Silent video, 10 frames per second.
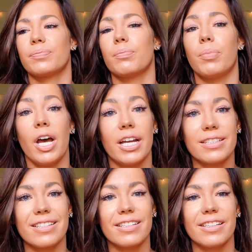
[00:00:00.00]

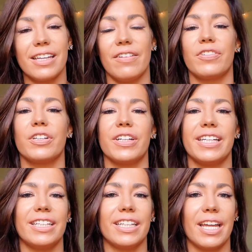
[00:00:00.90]
But if you're
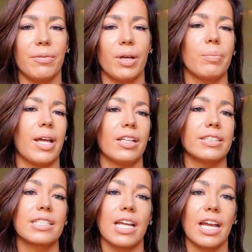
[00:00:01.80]
eating a
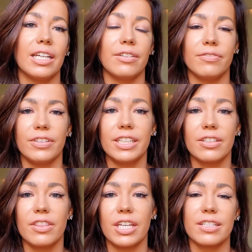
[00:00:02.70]
well-balanced diet, fitting
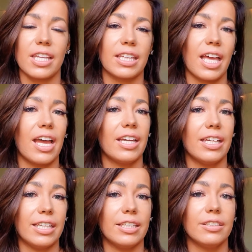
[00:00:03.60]
things like that
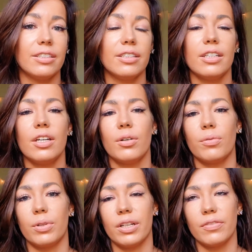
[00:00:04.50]
in
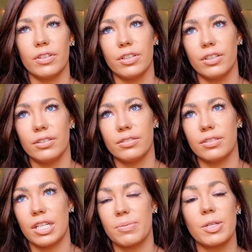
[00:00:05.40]
whenever,
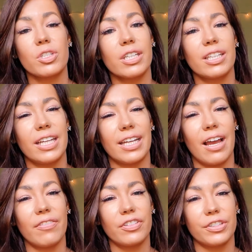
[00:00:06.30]
especially like
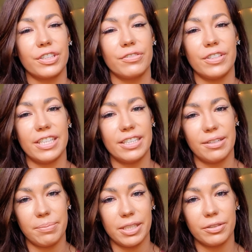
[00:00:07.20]
after you've eaten a
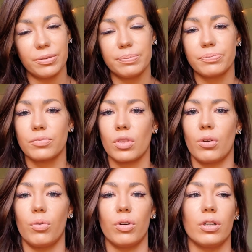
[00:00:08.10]
meal,
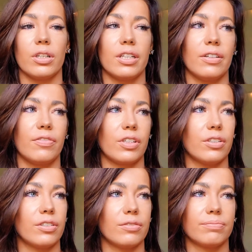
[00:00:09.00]
or if
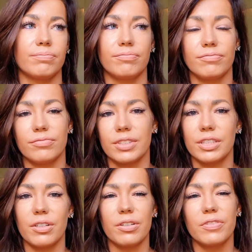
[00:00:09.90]
you're,
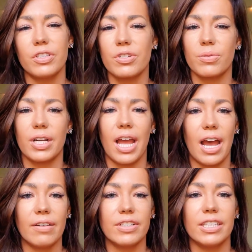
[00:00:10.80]
if you just want to
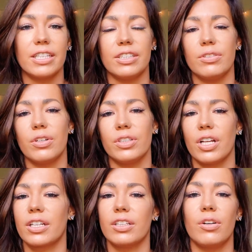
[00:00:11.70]
have it and you're
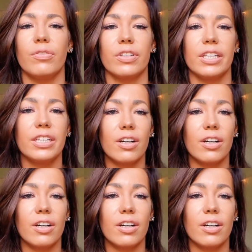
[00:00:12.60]
not going to overeat